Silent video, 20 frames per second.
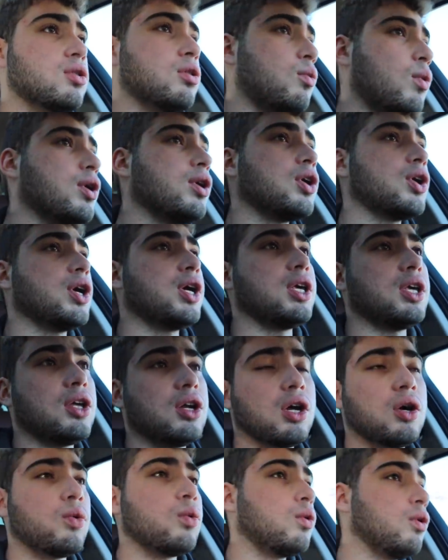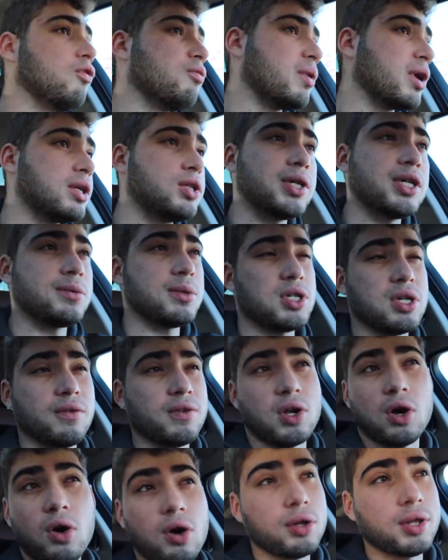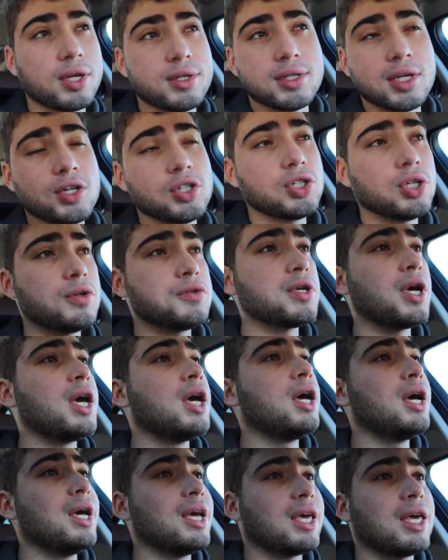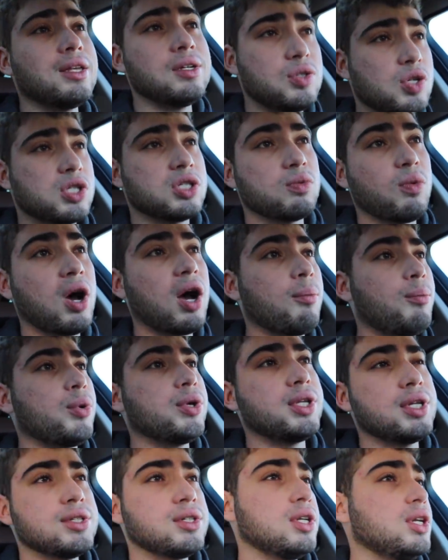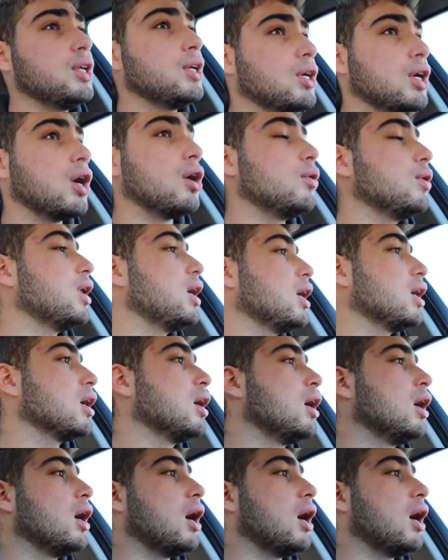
who are wondering, you know, my transmission has all these issues, can you just swap it? Does it need coding?